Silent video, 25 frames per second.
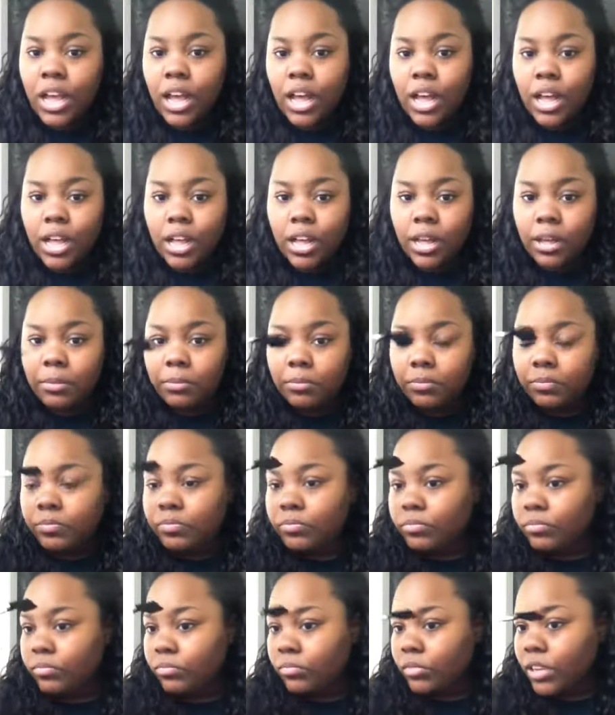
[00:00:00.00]

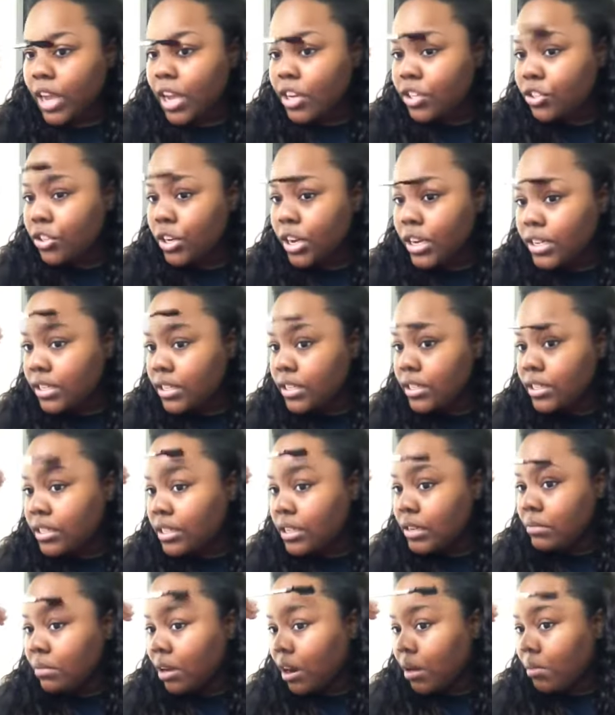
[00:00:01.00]
As you guys can
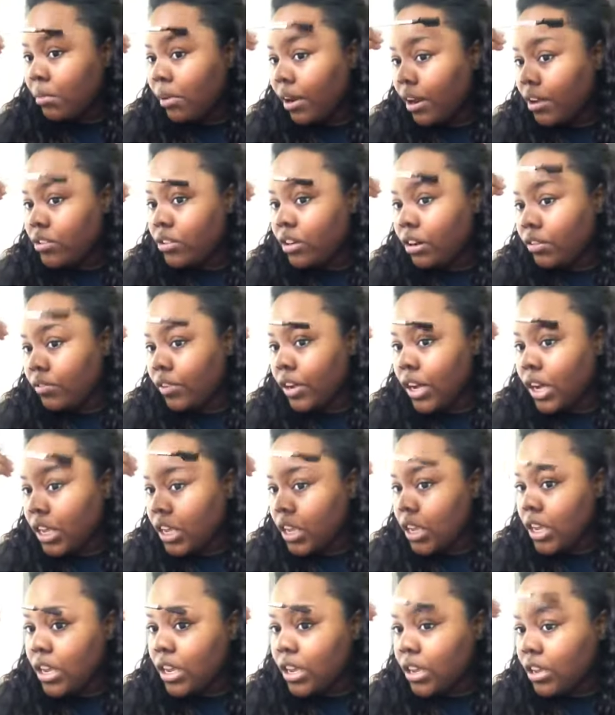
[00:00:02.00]
see, my brows are
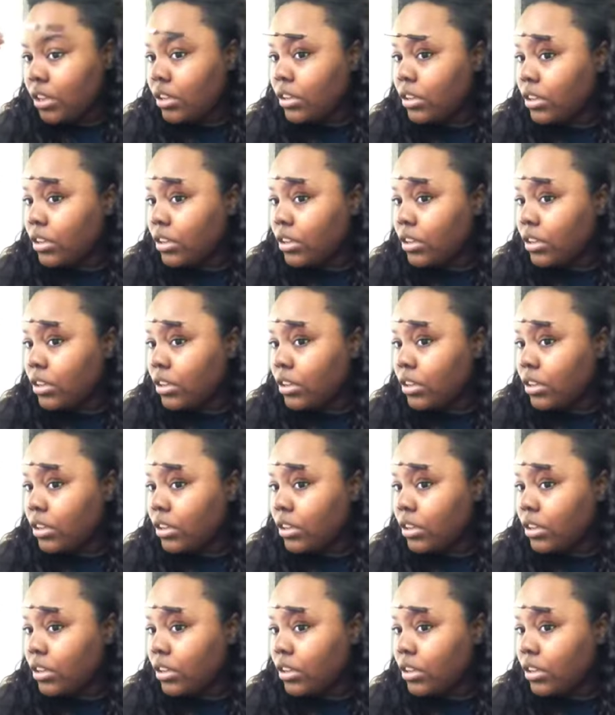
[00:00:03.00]
funky.